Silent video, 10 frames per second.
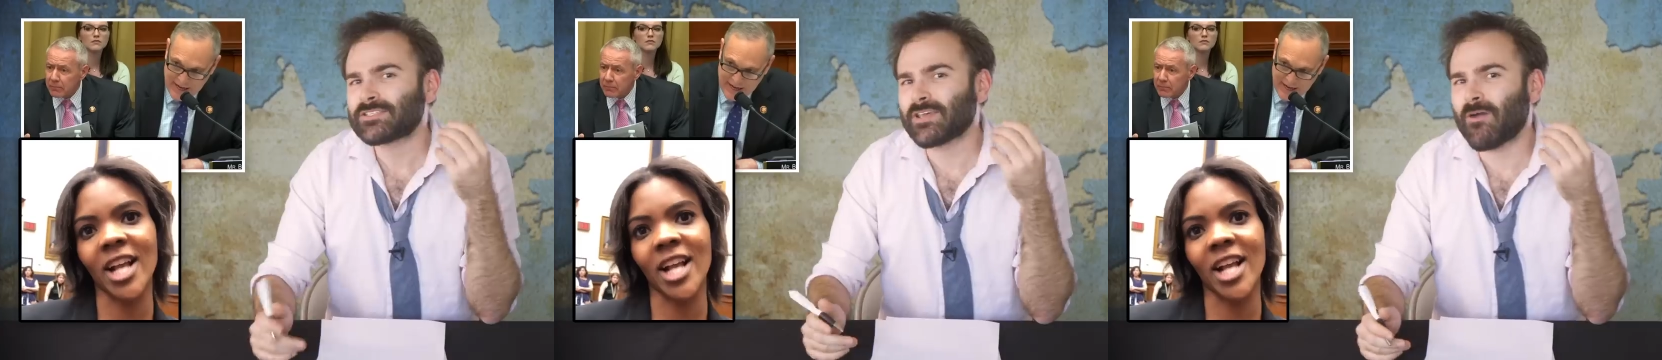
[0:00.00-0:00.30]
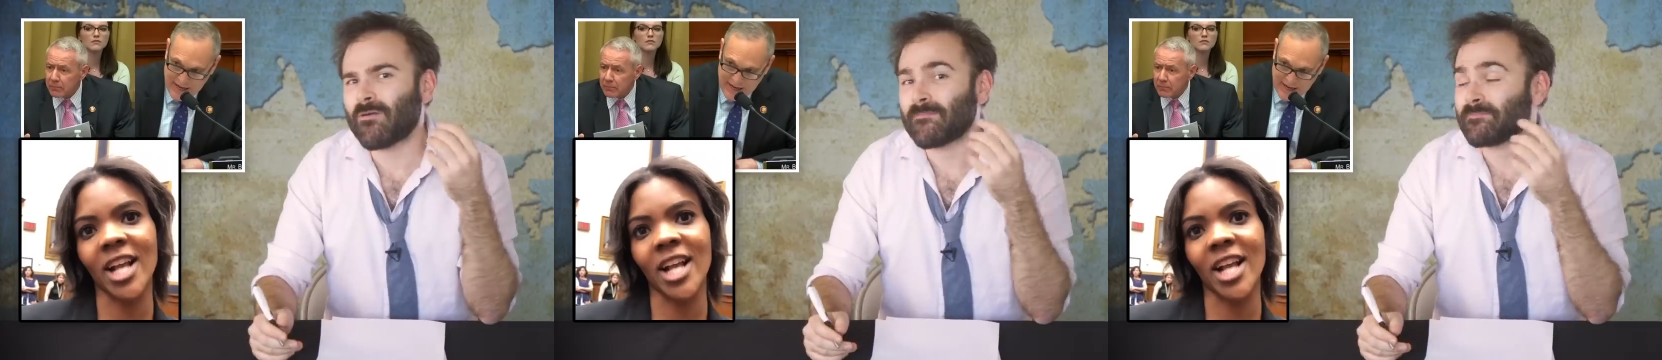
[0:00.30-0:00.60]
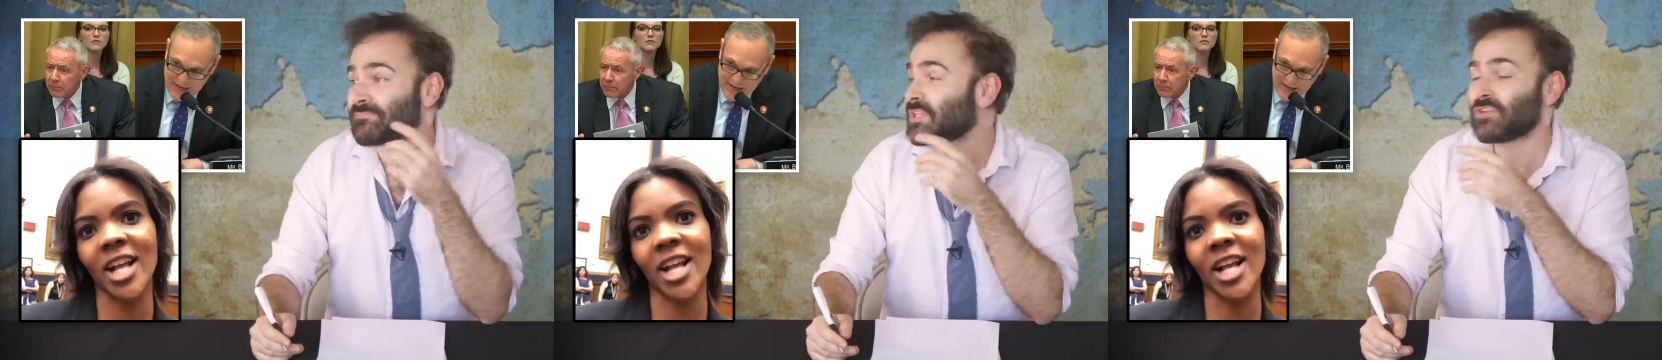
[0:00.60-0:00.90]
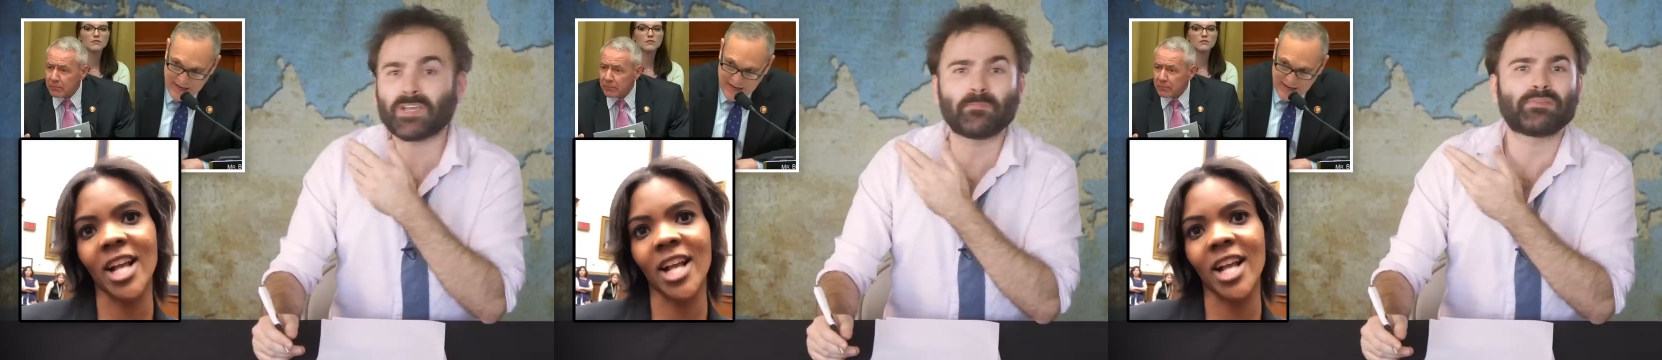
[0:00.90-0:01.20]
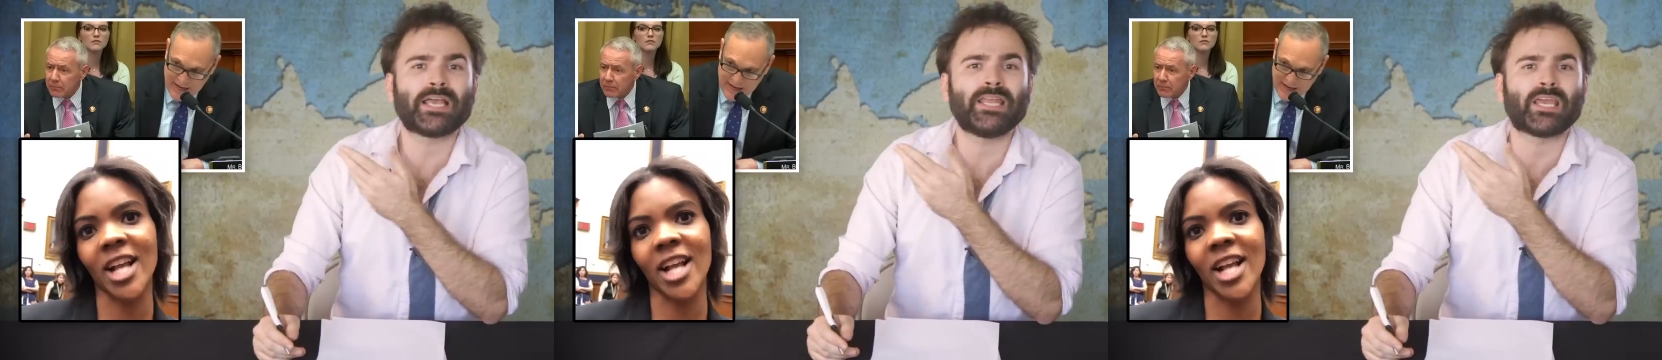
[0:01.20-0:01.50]
Speaker 1: So you're
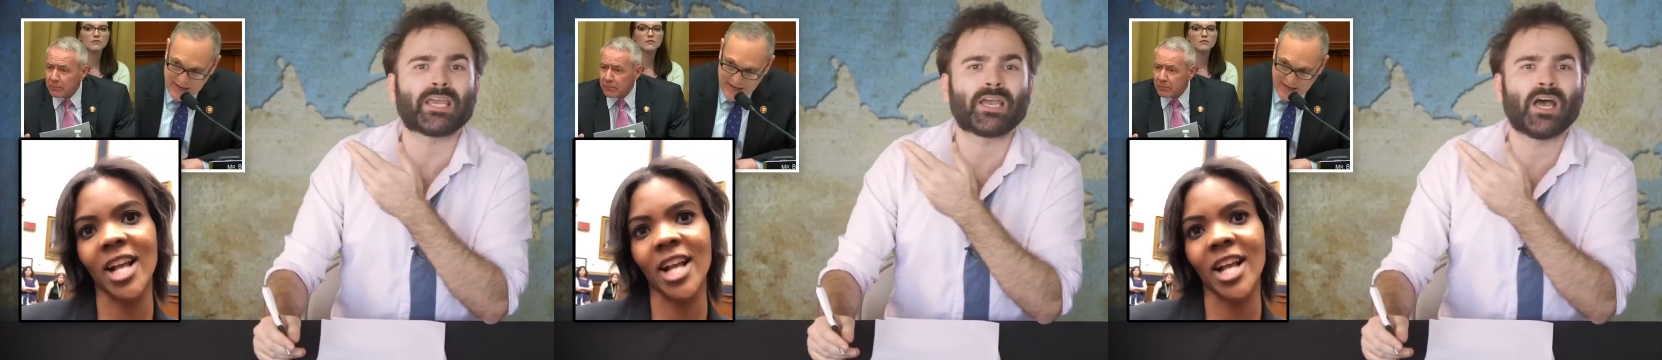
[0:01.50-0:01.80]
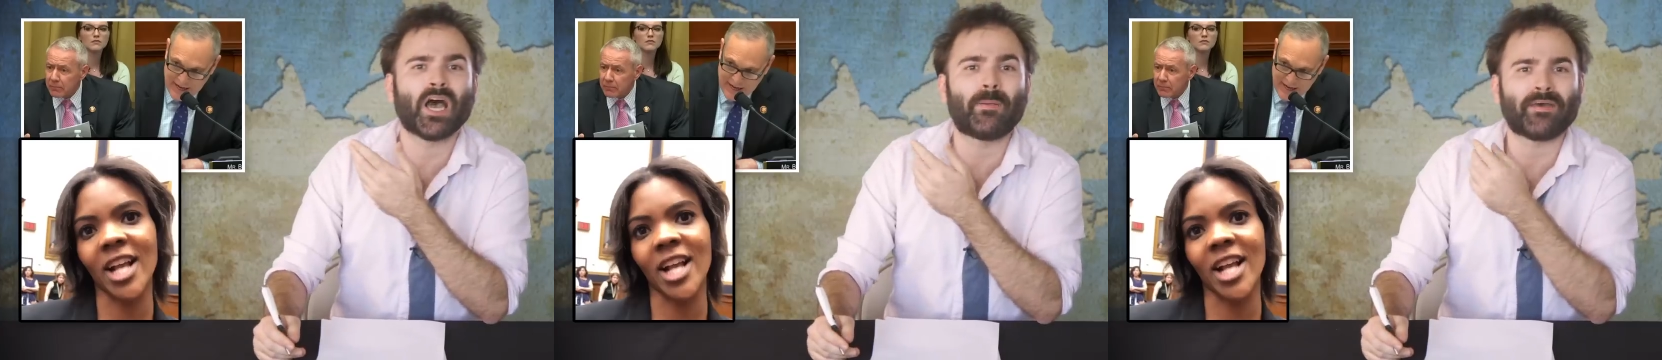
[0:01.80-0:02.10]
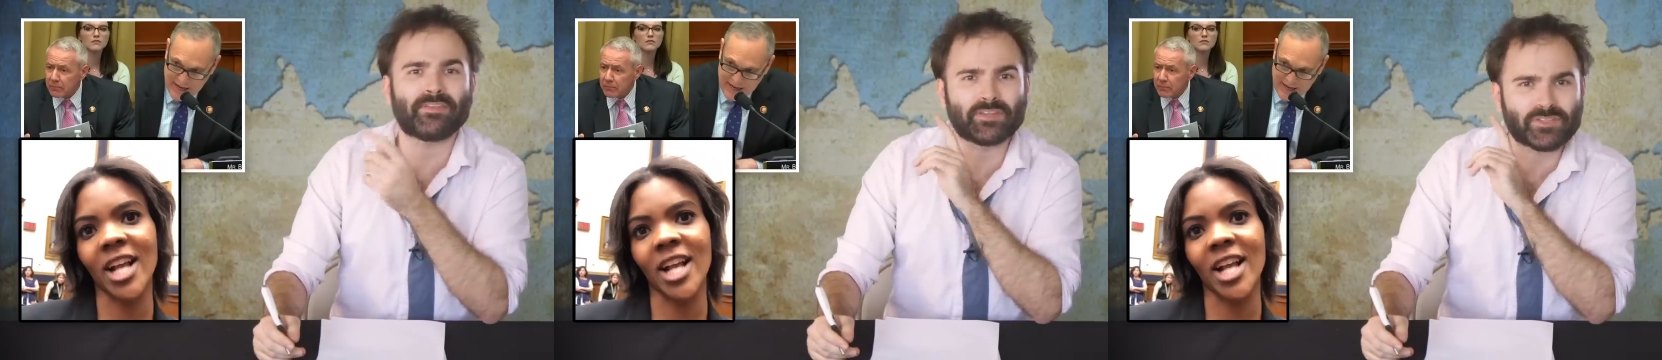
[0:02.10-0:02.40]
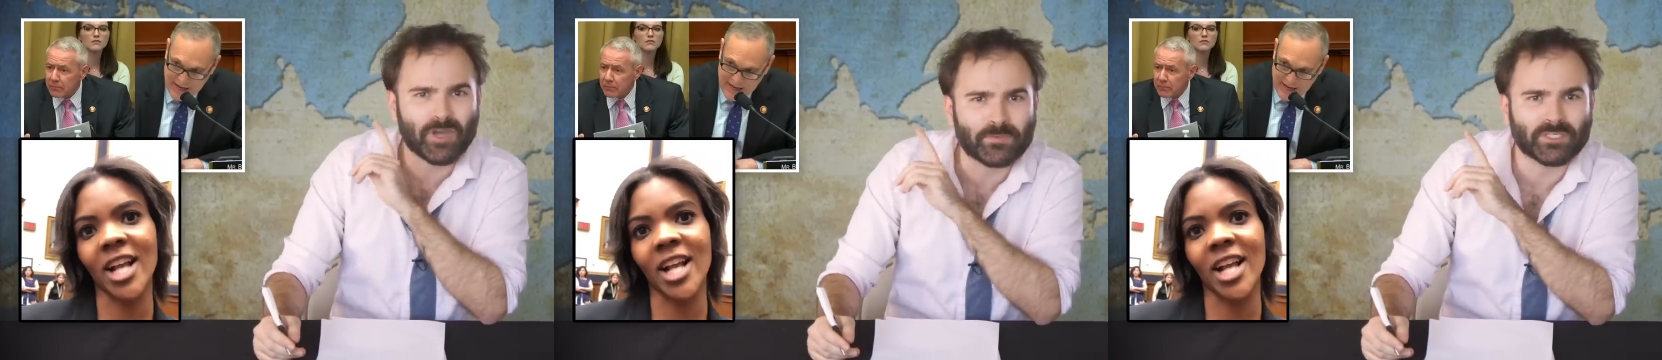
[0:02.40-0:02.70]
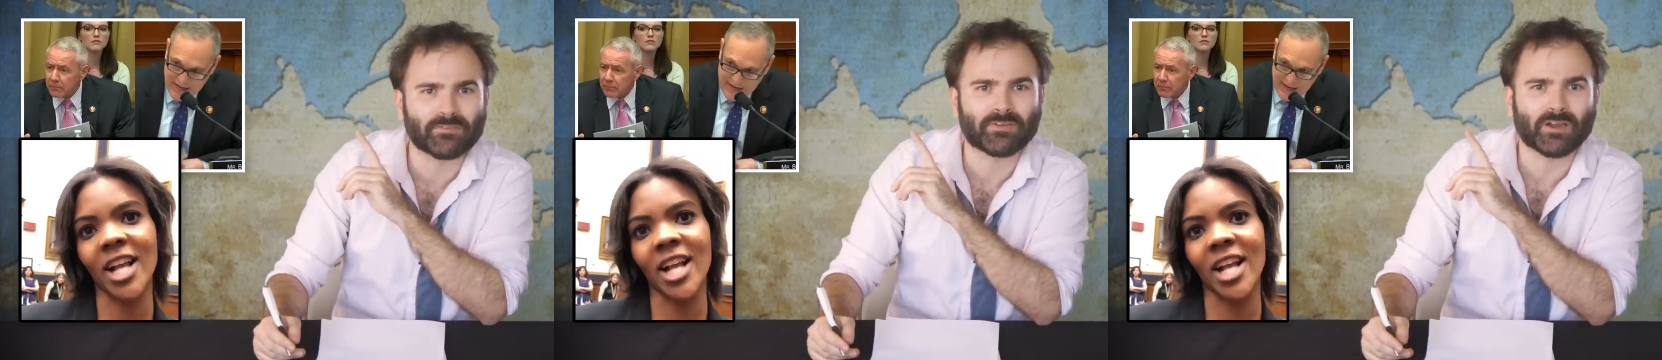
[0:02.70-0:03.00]
complaining about the description
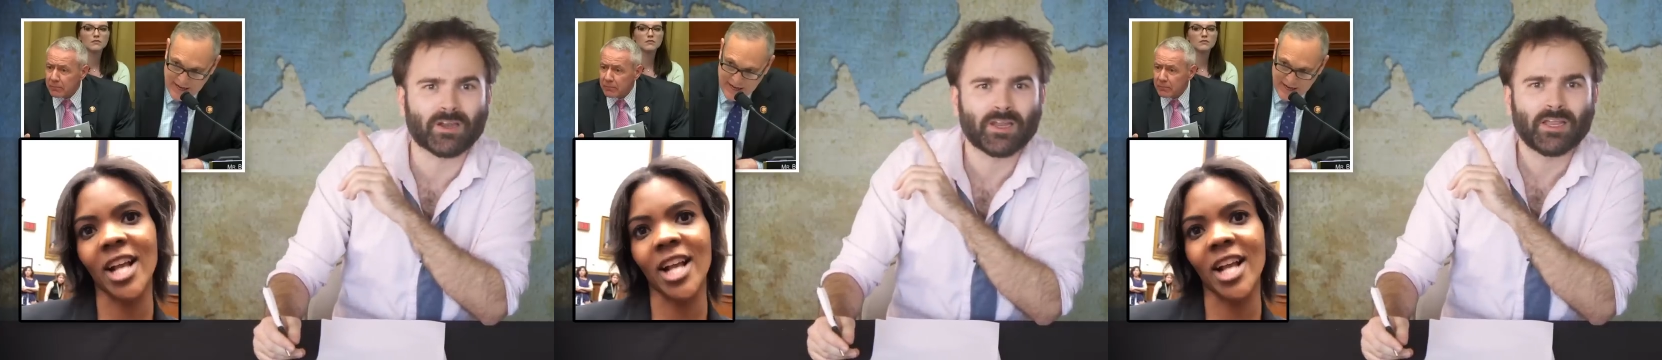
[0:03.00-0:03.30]
of her.